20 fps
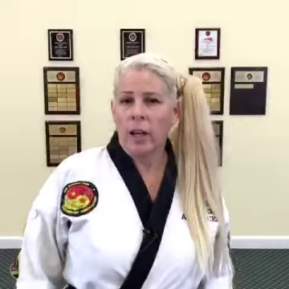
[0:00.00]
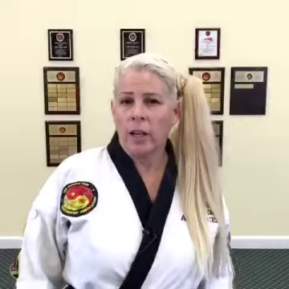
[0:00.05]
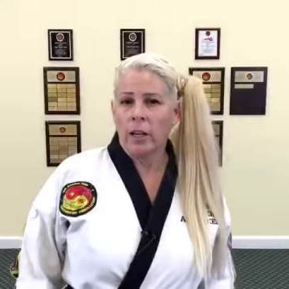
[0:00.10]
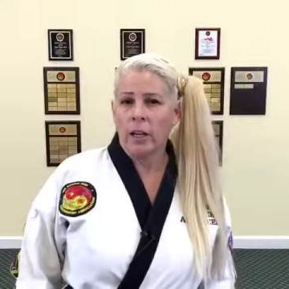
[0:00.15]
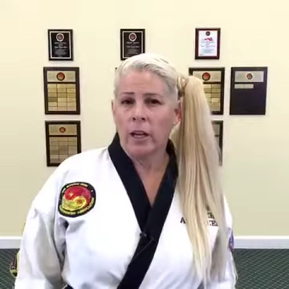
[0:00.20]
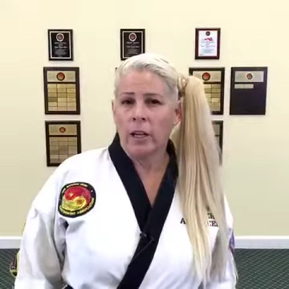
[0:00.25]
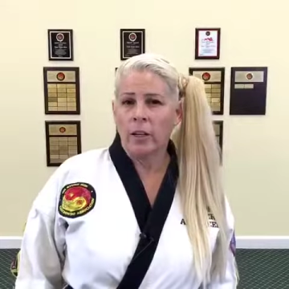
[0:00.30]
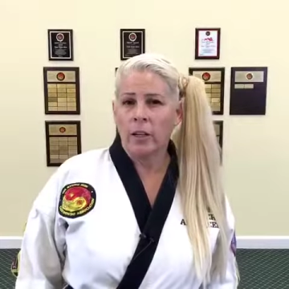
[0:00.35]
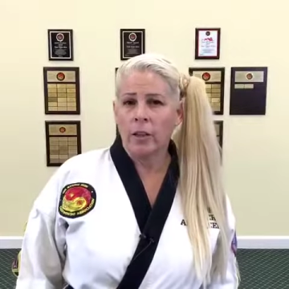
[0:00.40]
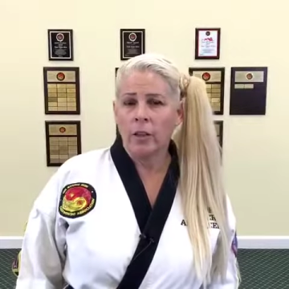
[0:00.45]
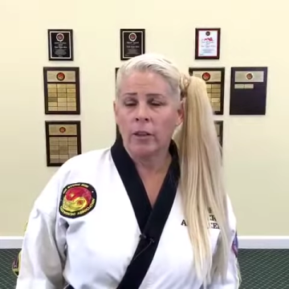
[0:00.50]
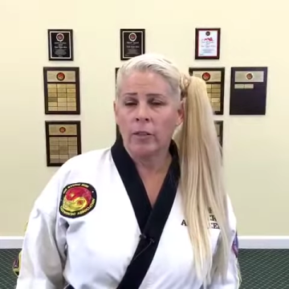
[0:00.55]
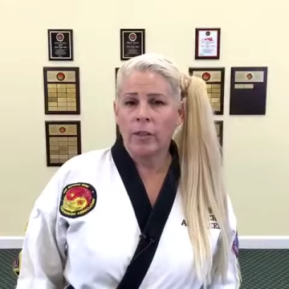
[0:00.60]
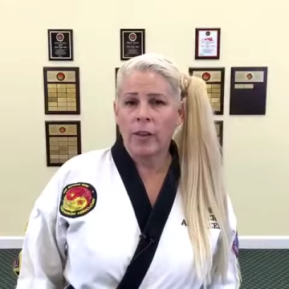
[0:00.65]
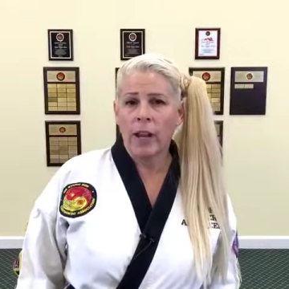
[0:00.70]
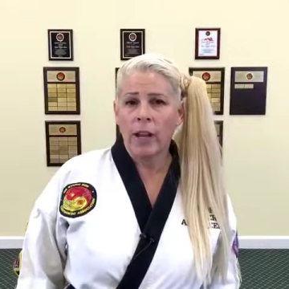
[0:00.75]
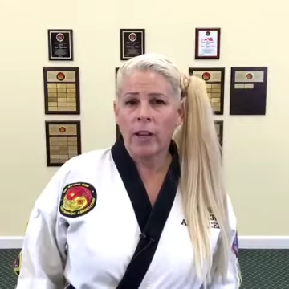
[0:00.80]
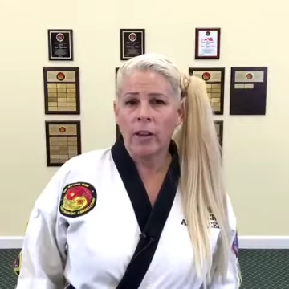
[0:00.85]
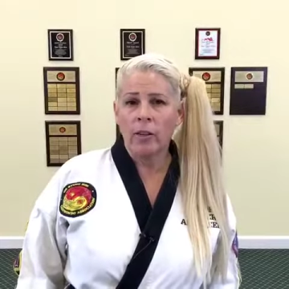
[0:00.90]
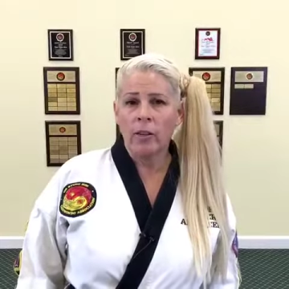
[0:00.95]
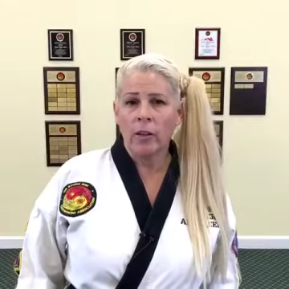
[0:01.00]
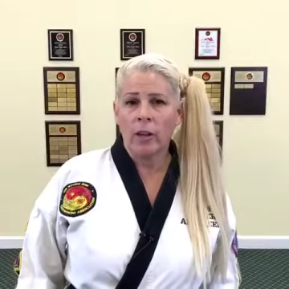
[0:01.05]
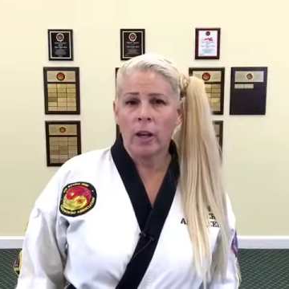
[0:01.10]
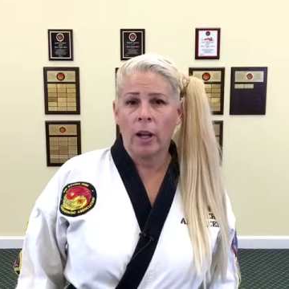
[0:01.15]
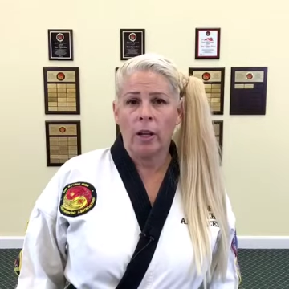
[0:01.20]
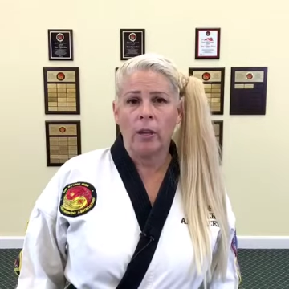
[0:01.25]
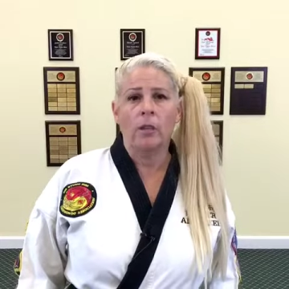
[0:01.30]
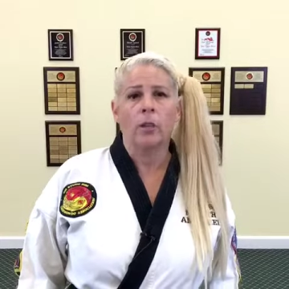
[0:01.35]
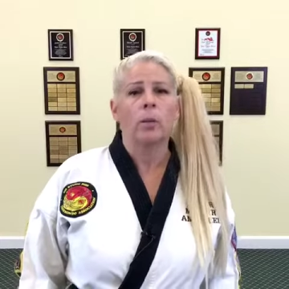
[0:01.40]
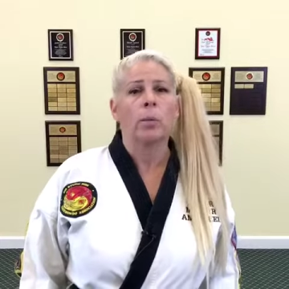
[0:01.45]
a gun in your face
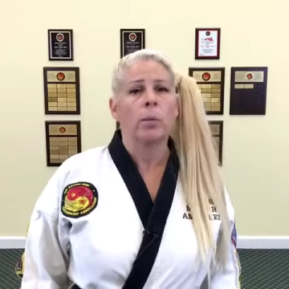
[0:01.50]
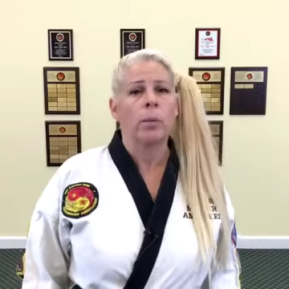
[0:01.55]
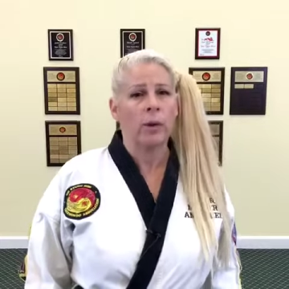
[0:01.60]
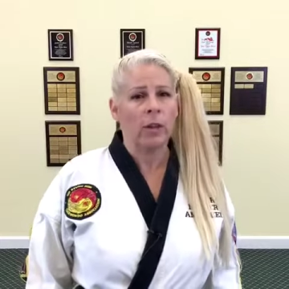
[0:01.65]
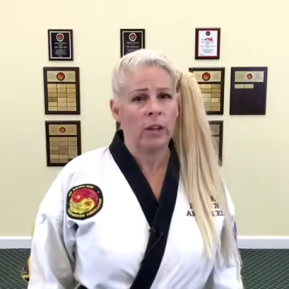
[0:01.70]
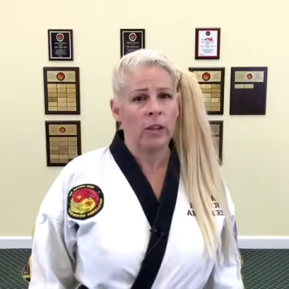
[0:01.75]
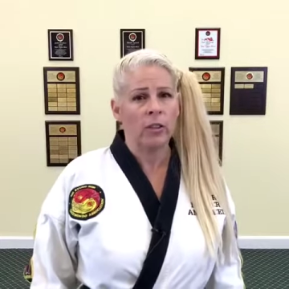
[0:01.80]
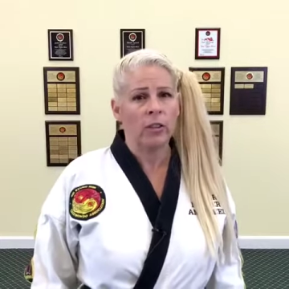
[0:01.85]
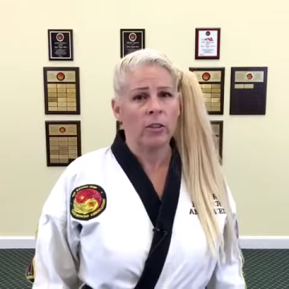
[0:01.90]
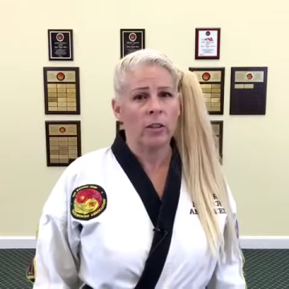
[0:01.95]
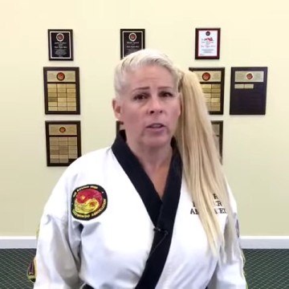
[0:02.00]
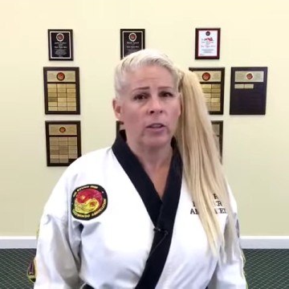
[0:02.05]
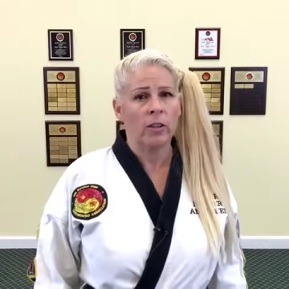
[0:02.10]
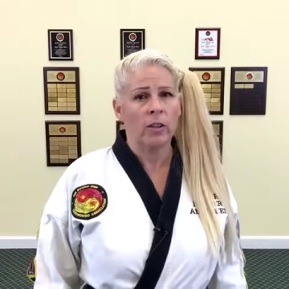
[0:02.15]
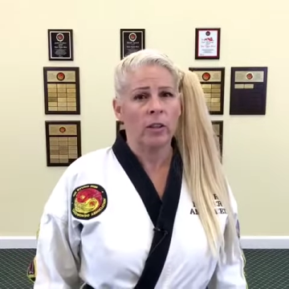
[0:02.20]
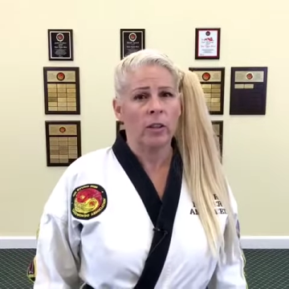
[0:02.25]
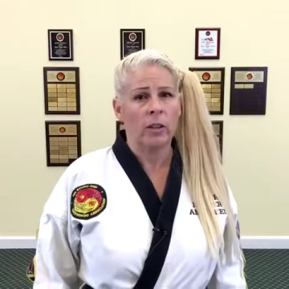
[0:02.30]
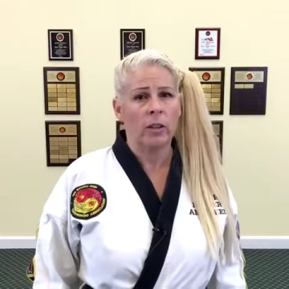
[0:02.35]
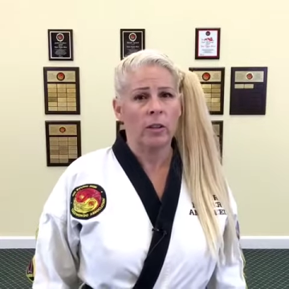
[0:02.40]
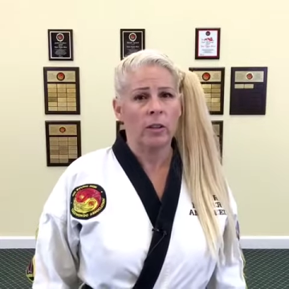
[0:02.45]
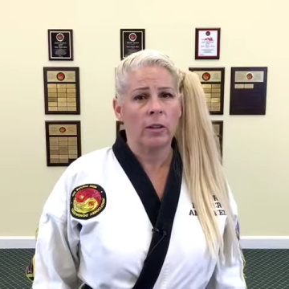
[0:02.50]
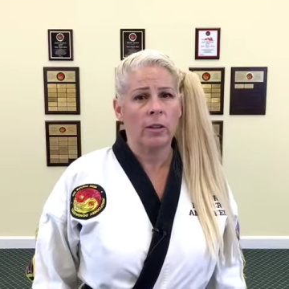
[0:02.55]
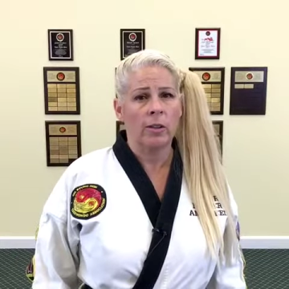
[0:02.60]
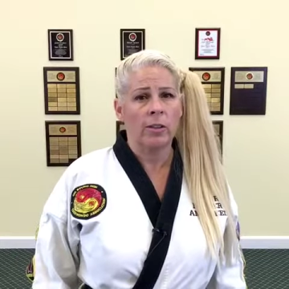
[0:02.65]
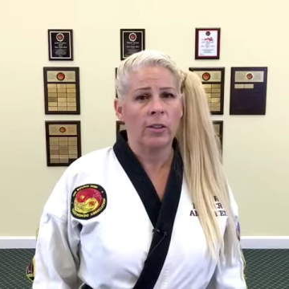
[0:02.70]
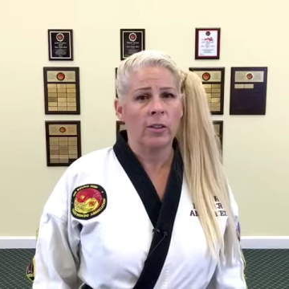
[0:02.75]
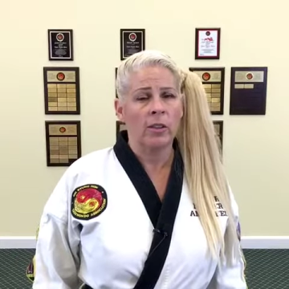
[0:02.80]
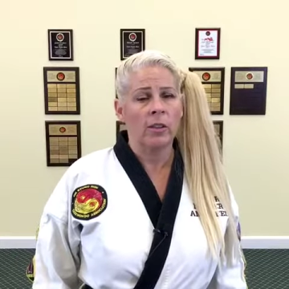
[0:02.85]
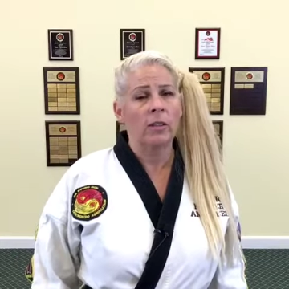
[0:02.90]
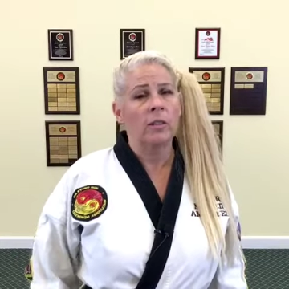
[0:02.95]
and you're pretty sure he's going to use
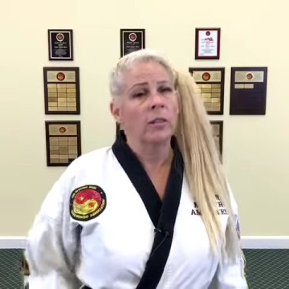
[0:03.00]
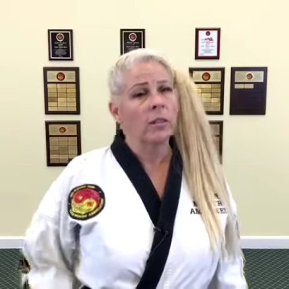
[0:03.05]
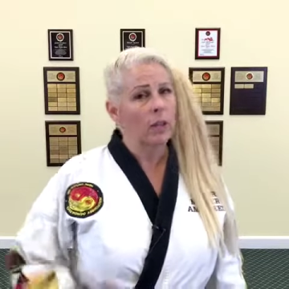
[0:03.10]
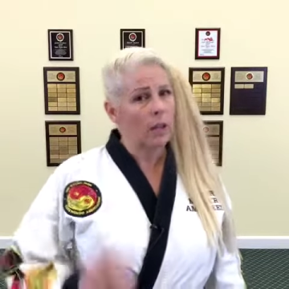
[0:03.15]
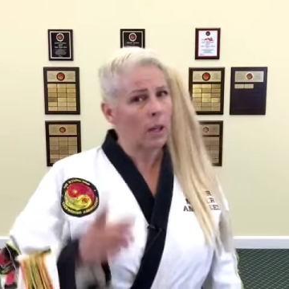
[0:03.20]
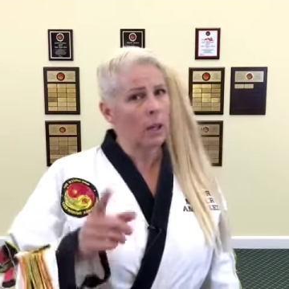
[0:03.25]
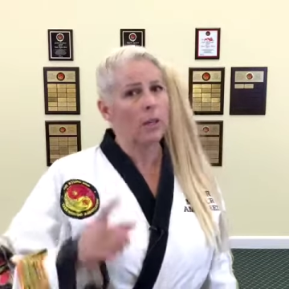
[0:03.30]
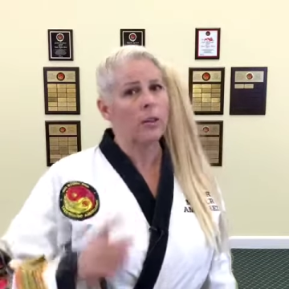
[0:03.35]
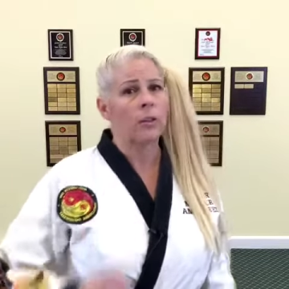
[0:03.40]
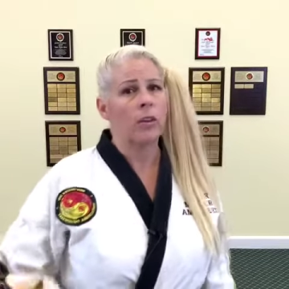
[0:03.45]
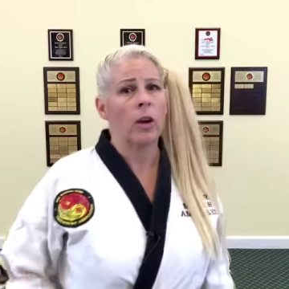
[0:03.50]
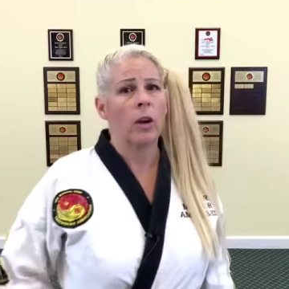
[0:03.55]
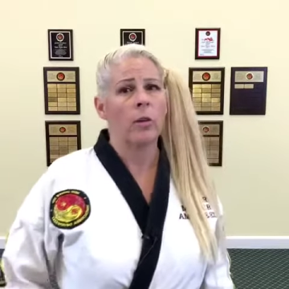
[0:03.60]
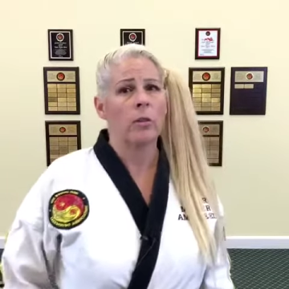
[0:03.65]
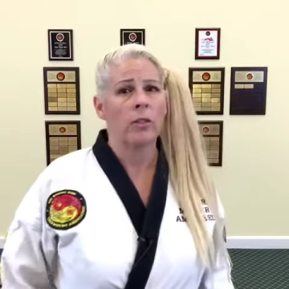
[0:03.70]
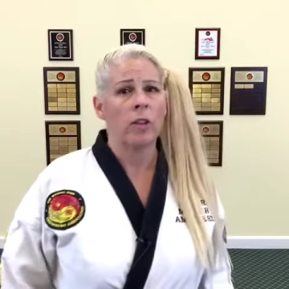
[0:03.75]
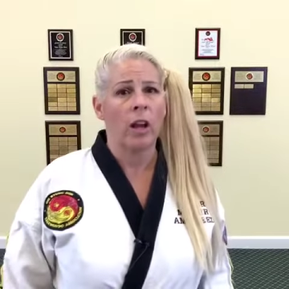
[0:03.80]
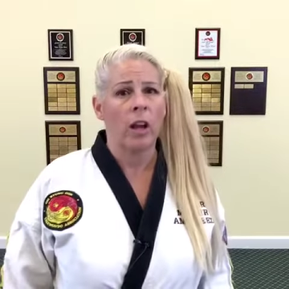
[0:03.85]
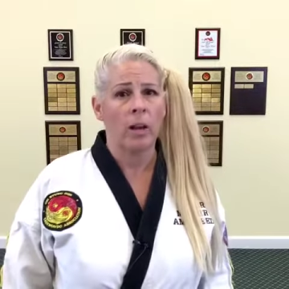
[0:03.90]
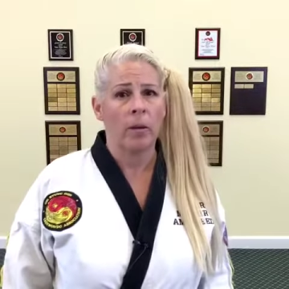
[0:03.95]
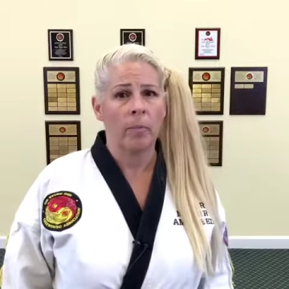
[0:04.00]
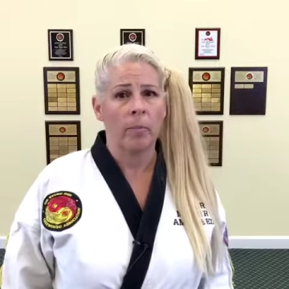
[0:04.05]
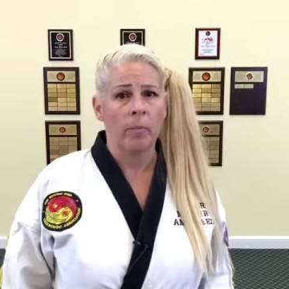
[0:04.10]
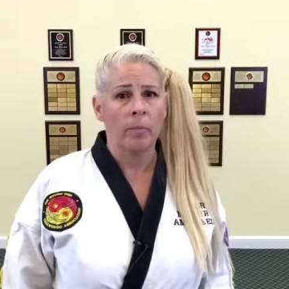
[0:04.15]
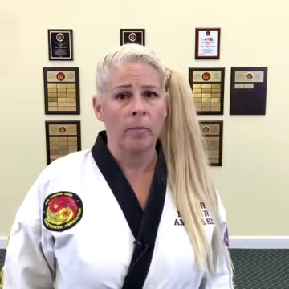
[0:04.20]
it, it's go time.